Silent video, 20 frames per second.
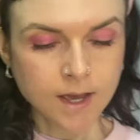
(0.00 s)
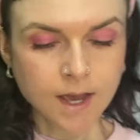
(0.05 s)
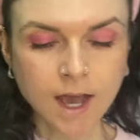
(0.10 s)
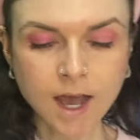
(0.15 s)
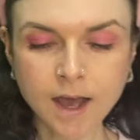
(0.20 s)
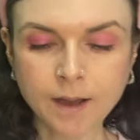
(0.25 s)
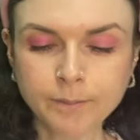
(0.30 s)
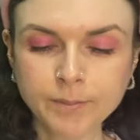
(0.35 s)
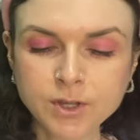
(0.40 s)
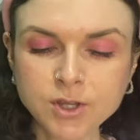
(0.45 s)

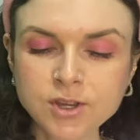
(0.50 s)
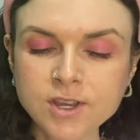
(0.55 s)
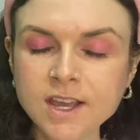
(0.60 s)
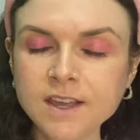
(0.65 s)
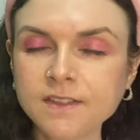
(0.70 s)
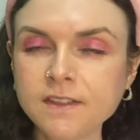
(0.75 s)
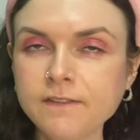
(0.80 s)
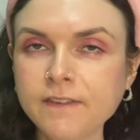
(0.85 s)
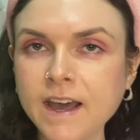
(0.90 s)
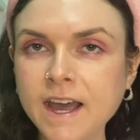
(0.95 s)
Uh, but you
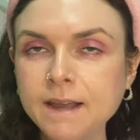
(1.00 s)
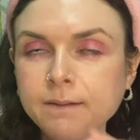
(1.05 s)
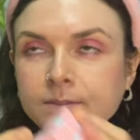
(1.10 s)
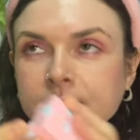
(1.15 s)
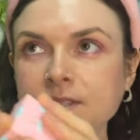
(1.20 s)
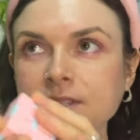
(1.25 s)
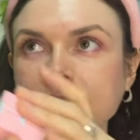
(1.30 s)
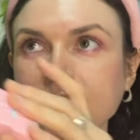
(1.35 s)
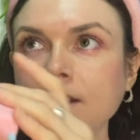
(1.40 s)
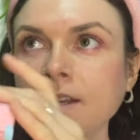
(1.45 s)
get the
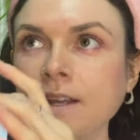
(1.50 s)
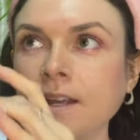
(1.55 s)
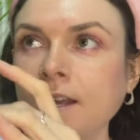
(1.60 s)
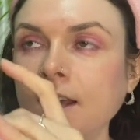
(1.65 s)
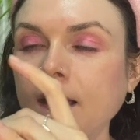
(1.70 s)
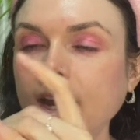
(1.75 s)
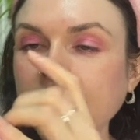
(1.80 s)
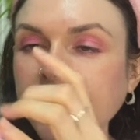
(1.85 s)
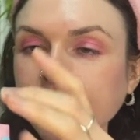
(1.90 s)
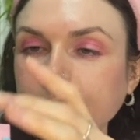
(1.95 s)
vibes.
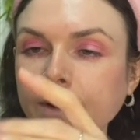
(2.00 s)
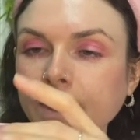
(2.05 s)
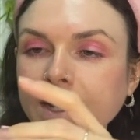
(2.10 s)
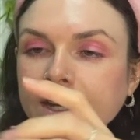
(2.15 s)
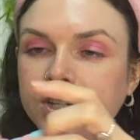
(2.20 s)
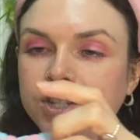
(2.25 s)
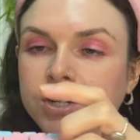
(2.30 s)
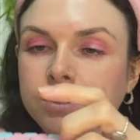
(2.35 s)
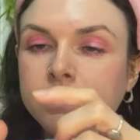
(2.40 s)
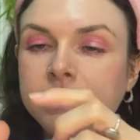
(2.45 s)

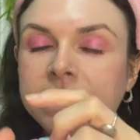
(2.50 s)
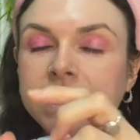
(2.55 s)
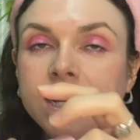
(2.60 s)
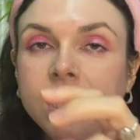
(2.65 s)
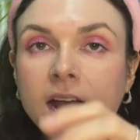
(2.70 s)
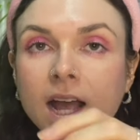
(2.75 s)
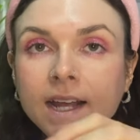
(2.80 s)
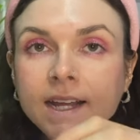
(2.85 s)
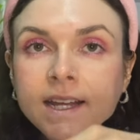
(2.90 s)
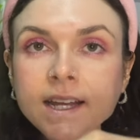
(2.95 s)
Anyway, she was like,
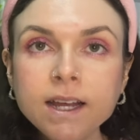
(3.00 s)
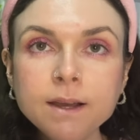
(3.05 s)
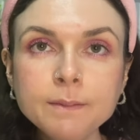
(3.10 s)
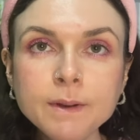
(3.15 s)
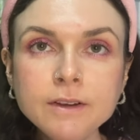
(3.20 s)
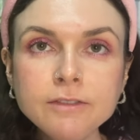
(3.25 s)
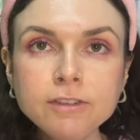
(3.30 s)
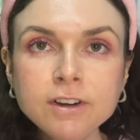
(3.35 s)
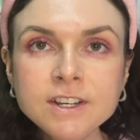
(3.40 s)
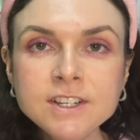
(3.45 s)
I can get
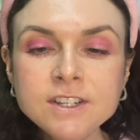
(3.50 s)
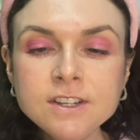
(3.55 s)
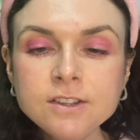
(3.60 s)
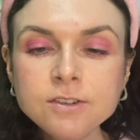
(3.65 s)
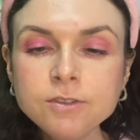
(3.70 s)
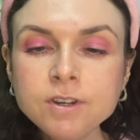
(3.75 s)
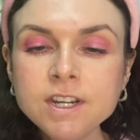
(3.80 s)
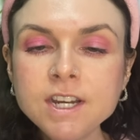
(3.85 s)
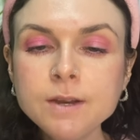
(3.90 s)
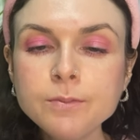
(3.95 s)
my friend to
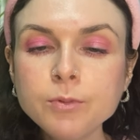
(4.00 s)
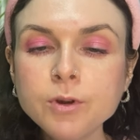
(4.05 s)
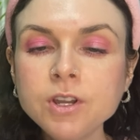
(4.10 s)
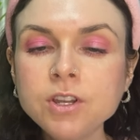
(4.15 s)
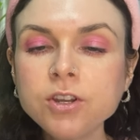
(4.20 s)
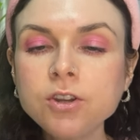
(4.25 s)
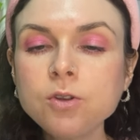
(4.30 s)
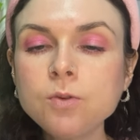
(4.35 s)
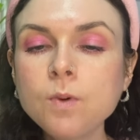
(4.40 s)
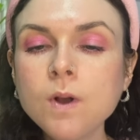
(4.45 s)
3D
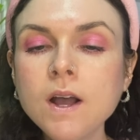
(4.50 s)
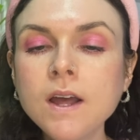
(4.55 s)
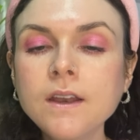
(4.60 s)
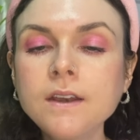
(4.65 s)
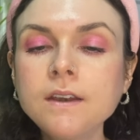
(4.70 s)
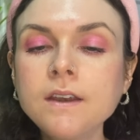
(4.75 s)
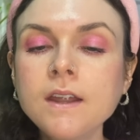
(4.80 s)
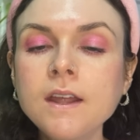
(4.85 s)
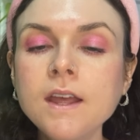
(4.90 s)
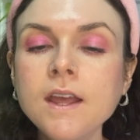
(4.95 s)
print you
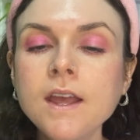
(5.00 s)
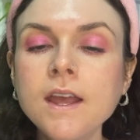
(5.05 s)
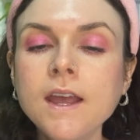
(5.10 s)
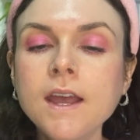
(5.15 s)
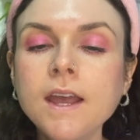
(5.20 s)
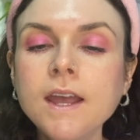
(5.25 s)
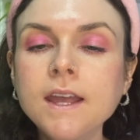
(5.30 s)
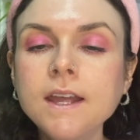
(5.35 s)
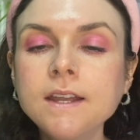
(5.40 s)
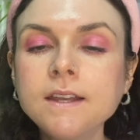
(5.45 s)
one.
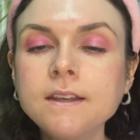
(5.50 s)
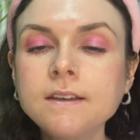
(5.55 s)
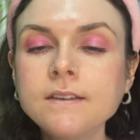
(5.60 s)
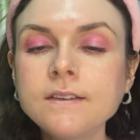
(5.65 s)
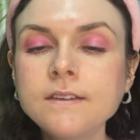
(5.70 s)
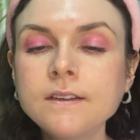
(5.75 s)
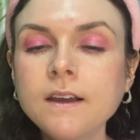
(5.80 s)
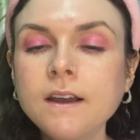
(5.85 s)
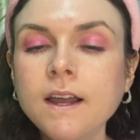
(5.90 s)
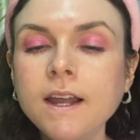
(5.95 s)
And
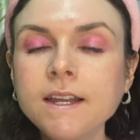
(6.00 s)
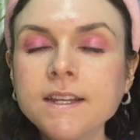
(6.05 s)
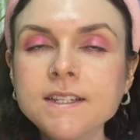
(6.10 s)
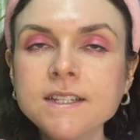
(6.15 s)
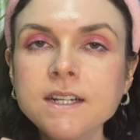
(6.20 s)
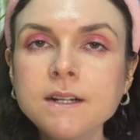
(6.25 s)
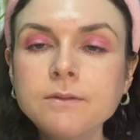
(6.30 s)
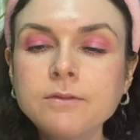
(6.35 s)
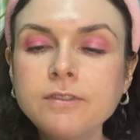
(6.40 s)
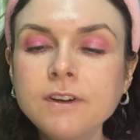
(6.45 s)
I ended
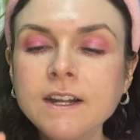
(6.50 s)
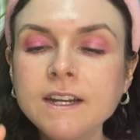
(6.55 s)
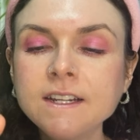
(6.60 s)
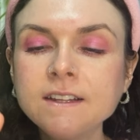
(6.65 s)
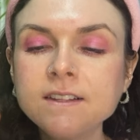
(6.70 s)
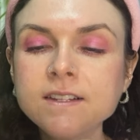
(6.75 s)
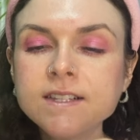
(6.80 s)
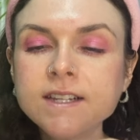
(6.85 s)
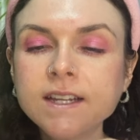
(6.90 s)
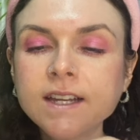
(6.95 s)
up finding
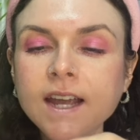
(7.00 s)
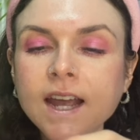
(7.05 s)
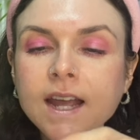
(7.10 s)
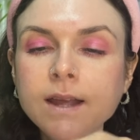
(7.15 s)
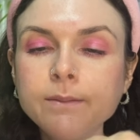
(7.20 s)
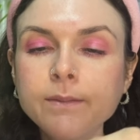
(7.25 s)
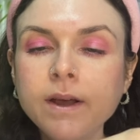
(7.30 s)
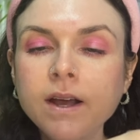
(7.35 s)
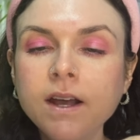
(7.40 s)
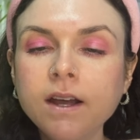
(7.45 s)
this at
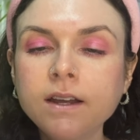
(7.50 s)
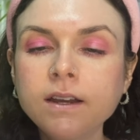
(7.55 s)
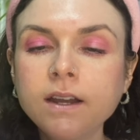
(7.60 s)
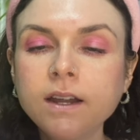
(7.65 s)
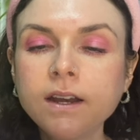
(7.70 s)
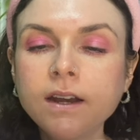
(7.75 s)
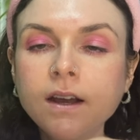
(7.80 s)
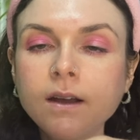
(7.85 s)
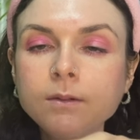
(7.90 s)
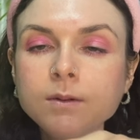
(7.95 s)
Kmart,
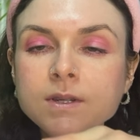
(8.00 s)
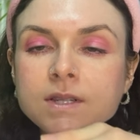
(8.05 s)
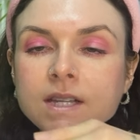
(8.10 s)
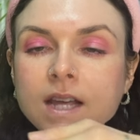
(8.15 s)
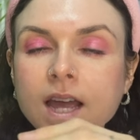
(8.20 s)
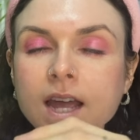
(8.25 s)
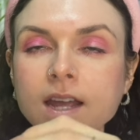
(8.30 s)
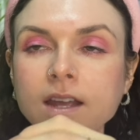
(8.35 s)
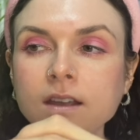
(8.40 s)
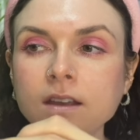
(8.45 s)
and I was
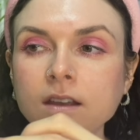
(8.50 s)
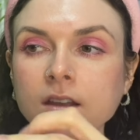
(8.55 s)
like,